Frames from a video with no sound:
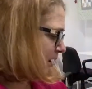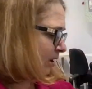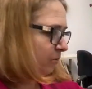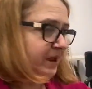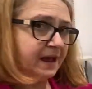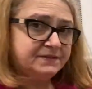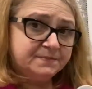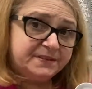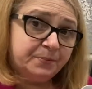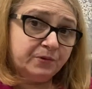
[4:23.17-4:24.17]
We have
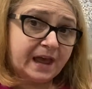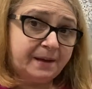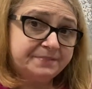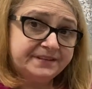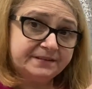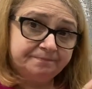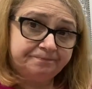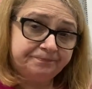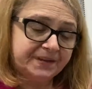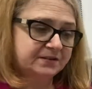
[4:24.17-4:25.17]
some spool caps.
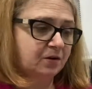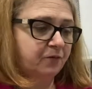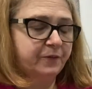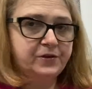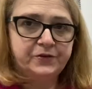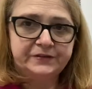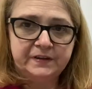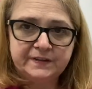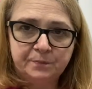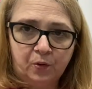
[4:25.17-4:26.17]
So if we're using
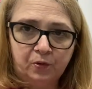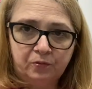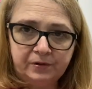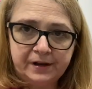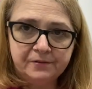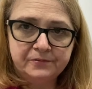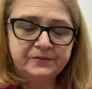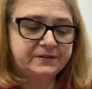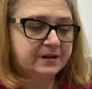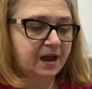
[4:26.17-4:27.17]
smaller
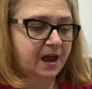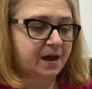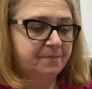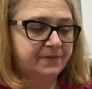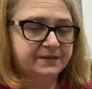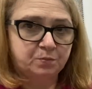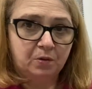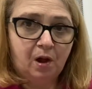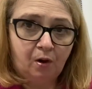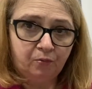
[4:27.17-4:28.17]
reels, this will
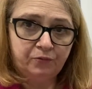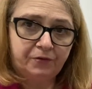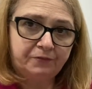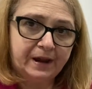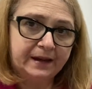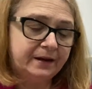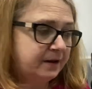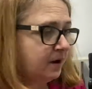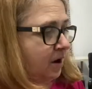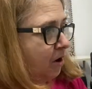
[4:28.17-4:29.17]
hold the thread
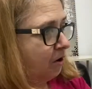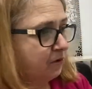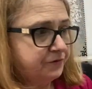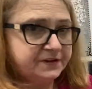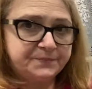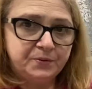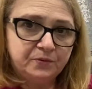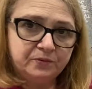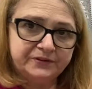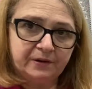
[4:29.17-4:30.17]
on the
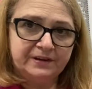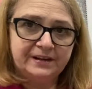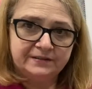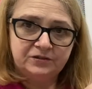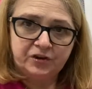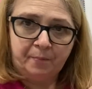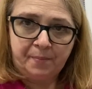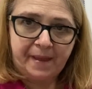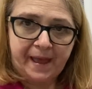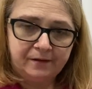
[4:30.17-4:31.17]
spool so it doesn't jump
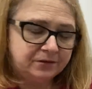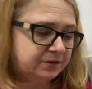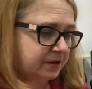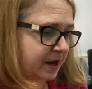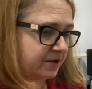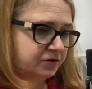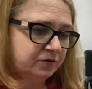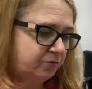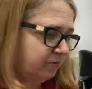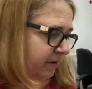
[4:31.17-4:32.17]
about as
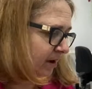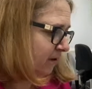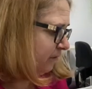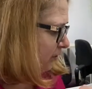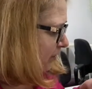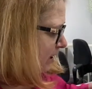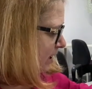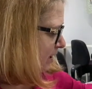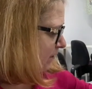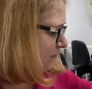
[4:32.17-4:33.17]
you're overlocking,
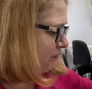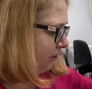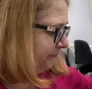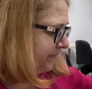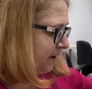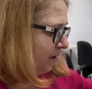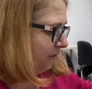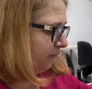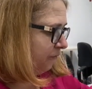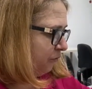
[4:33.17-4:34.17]
and you've got
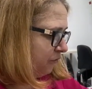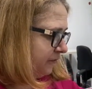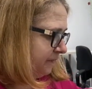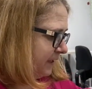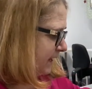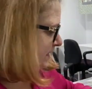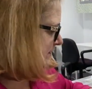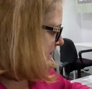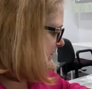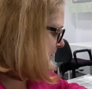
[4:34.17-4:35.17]
4 of
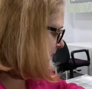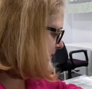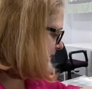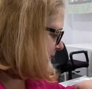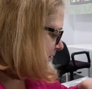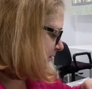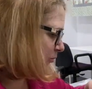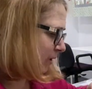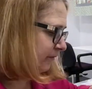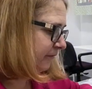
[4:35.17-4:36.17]
these, so
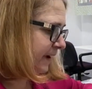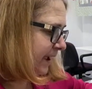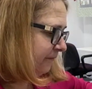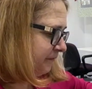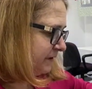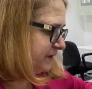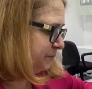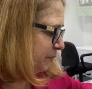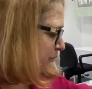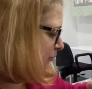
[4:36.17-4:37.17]
1 for every
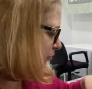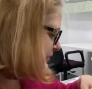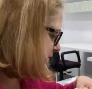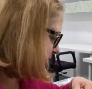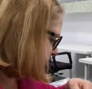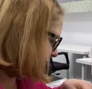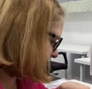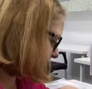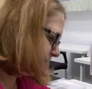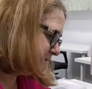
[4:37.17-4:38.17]
spool, which is really
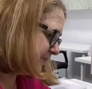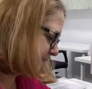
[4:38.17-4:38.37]
good.